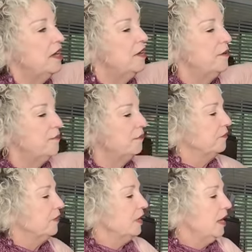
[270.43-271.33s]
Um,
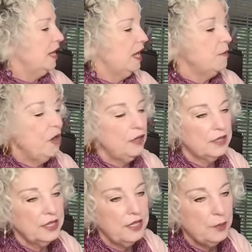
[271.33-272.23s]
and I
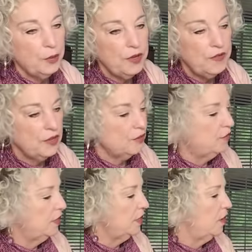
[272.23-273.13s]
modeled it in a previous
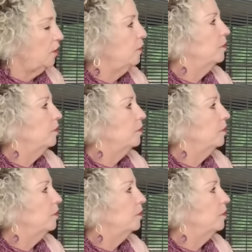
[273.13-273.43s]
video,